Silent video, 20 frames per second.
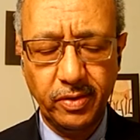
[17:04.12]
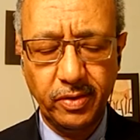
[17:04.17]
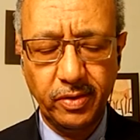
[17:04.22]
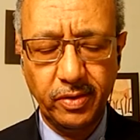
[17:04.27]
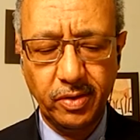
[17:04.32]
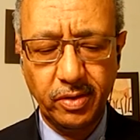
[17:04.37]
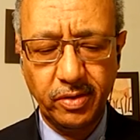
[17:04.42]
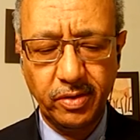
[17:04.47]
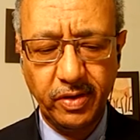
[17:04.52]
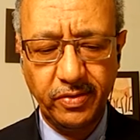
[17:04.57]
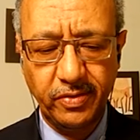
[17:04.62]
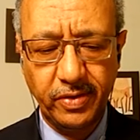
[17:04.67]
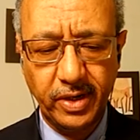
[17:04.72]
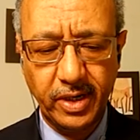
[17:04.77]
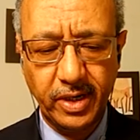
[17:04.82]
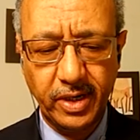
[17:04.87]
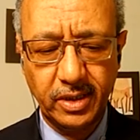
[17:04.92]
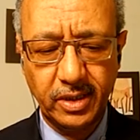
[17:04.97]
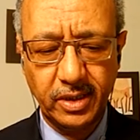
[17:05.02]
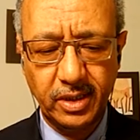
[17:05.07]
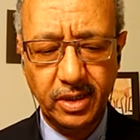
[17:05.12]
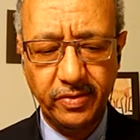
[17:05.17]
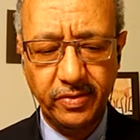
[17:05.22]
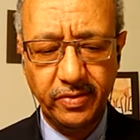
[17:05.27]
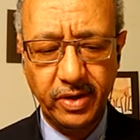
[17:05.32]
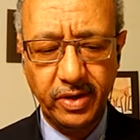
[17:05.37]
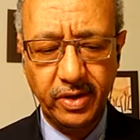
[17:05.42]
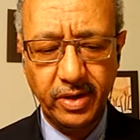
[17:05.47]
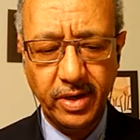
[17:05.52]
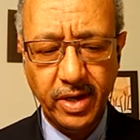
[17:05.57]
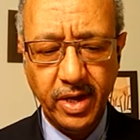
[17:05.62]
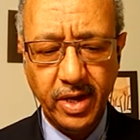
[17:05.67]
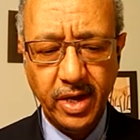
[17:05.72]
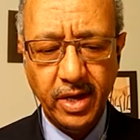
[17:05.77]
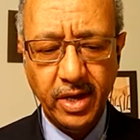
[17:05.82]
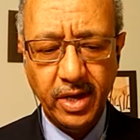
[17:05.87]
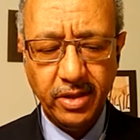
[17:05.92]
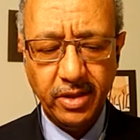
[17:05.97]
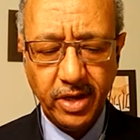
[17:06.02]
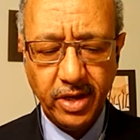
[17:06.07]
the Horn of Africa TV.
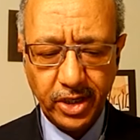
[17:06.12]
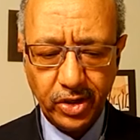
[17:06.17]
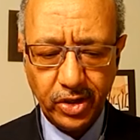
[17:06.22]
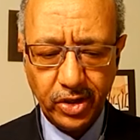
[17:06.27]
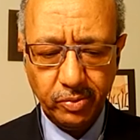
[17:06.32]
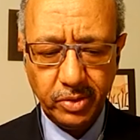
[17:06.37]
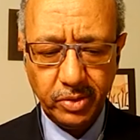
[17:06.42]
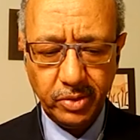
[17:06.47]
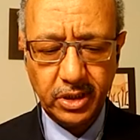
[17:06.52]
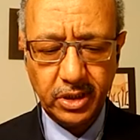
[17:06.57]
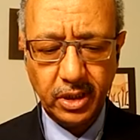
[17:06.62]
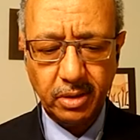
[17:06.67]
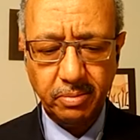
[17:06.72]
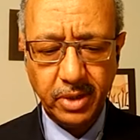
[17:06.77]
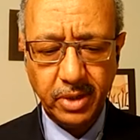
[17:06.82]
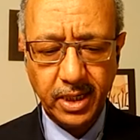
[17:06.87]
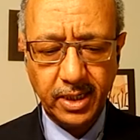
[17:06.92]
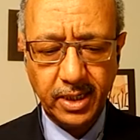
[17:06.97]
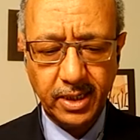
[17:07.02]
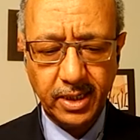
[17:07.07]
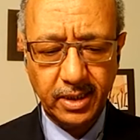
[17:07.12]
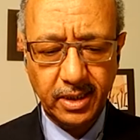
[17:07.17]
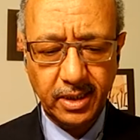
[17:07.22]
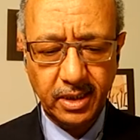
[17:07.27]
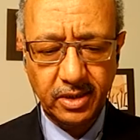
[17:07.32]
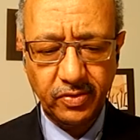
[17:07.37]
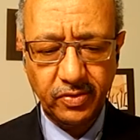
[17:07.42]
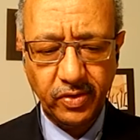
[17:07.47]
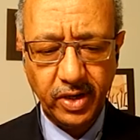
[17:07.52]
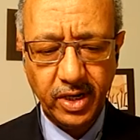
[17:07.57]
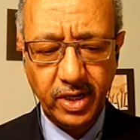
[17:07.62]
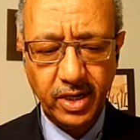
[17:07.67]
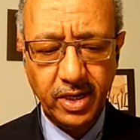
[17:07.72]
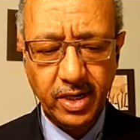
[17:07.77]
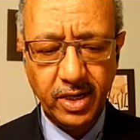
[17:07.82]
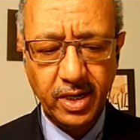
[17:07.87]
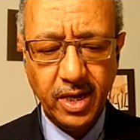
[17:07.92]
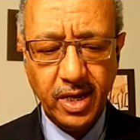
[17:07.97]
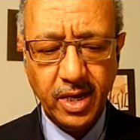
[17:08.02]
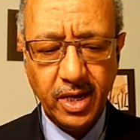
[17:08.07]
Thank you, Mr. Barakat Tesfai,
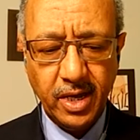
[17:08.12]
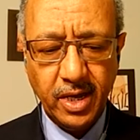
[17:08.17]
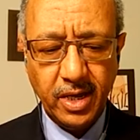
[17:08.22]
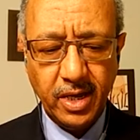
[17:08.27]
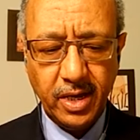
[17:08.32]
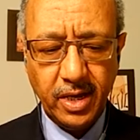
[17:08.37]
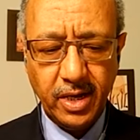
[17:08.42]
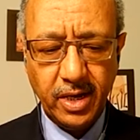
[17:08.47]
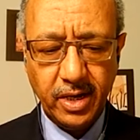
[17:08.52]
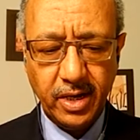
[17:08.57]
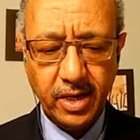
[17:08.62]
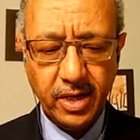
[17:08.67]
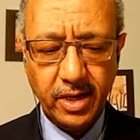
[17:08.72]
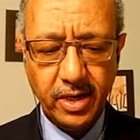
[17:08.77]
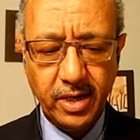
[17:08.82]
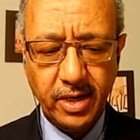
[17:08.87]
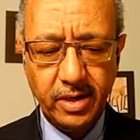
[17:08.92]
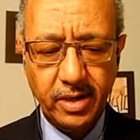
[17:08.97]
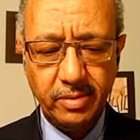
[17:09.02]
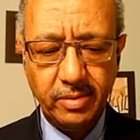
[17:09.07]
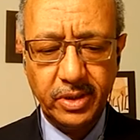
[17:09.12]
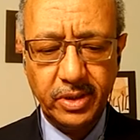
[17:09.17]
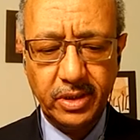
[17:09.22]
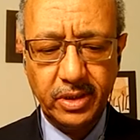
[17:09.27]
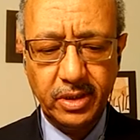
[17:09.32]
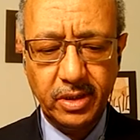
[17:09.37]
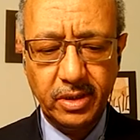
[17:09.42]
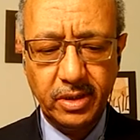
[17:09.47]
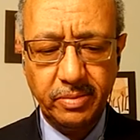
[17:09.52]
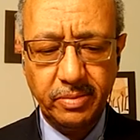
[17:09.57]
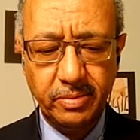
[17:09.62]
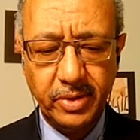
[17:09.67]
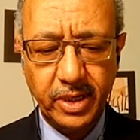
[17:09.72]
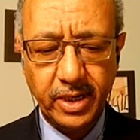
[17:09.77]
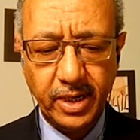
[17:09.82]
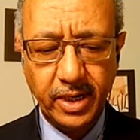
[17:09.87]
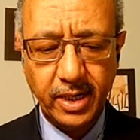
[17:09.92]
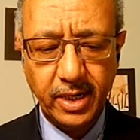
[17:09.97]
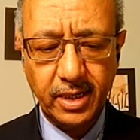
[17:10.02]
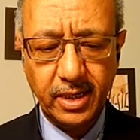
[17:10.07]
Mr.
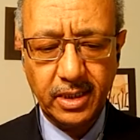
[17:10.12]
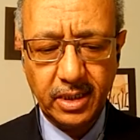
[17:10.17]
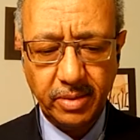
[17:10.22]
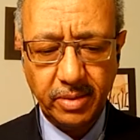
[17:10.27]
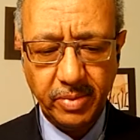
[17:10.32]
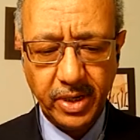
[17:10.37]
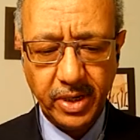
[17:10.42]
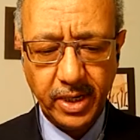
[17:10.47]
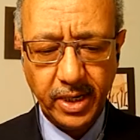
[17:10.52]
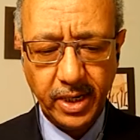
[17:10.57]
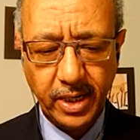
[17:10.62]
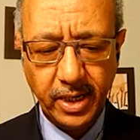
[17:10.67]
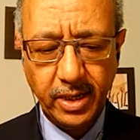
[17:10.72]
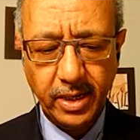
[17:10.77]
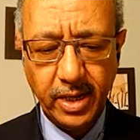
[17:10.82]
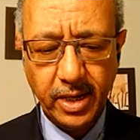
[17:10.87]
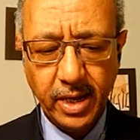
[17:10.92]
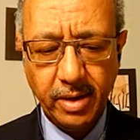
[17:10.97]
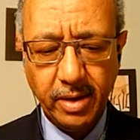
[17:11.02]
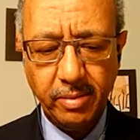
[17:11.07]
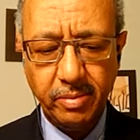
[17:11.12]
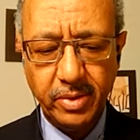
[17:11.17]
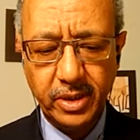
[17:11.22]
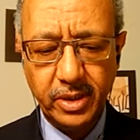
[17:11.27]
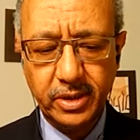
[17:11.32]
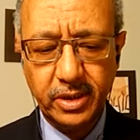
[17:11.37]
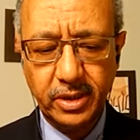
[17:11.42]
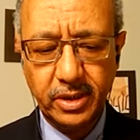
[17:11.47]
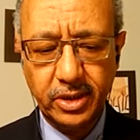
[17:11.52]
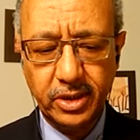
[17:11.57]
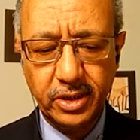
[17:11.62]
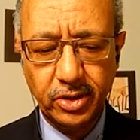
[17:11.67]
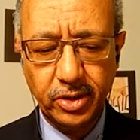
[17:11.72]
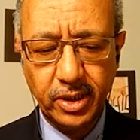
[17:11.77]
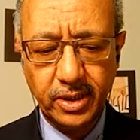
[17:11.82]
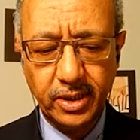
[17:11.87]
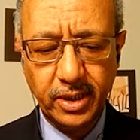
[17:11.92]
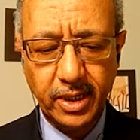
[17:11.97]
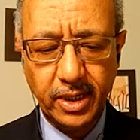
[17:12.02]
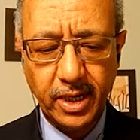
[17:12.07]
Mikael Samere, Mr.
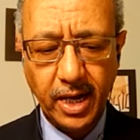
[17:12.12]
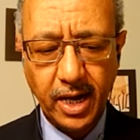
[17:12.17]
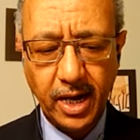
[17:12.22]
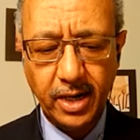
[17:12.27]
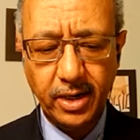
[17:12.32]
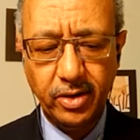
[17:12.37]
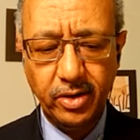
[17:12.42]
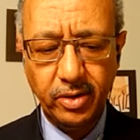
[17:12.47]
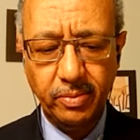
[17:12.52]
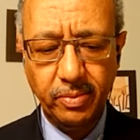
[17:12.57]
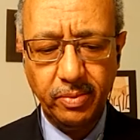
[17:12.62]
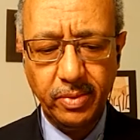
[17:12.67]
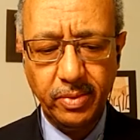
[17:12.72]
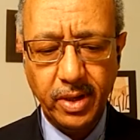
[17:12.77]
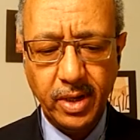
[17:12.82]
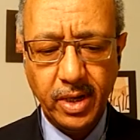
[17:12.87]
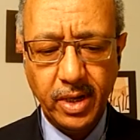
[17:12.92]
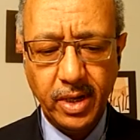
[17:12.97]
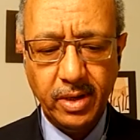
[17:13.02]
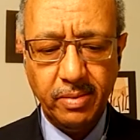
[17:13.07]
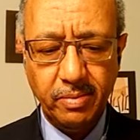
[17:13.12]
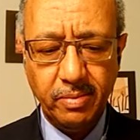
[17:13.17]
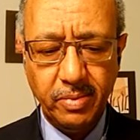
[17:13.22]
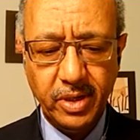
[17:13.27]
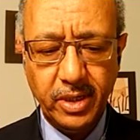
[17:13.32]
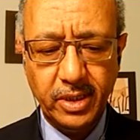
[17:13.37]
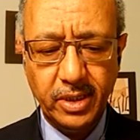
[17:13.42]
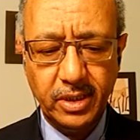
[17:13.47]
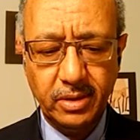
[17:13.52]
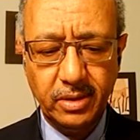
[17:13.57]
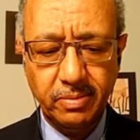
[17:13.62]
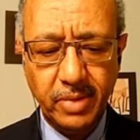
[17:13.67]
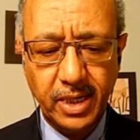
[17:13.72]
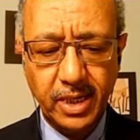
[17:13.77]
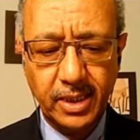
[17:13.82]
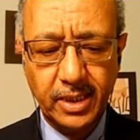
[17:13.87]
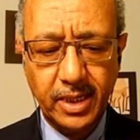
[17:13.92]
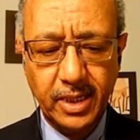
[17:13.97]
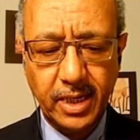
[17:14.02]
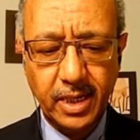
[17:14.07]
Jonathan Andom, Ms.
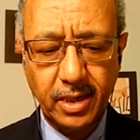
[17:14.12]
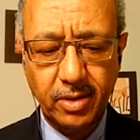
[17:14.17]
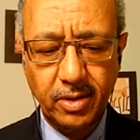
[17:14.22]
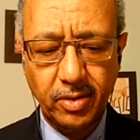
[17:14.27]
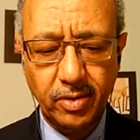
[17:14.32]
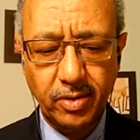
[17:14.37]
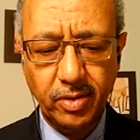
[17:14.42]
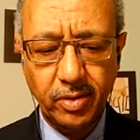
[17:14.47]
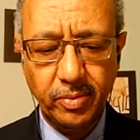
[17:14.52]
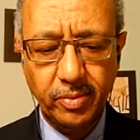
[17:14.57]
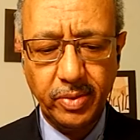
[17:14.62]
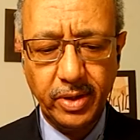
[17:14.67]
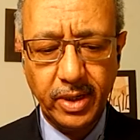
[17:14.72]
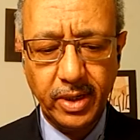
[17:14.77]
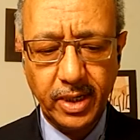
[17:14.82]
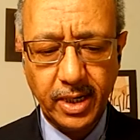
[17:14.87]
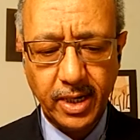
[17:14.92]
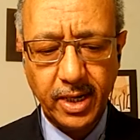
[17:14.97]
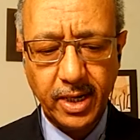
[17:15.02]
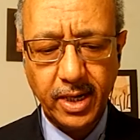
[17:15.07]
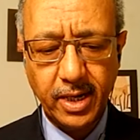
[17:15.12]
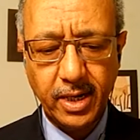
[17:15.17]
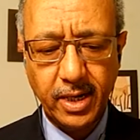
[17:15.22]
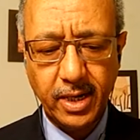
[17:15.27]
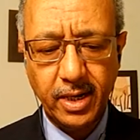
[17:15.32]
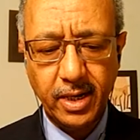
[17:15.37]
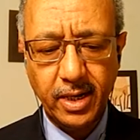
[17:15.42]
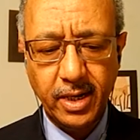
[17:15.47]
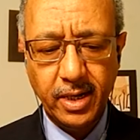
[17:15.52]
Magda Kokobe Araya.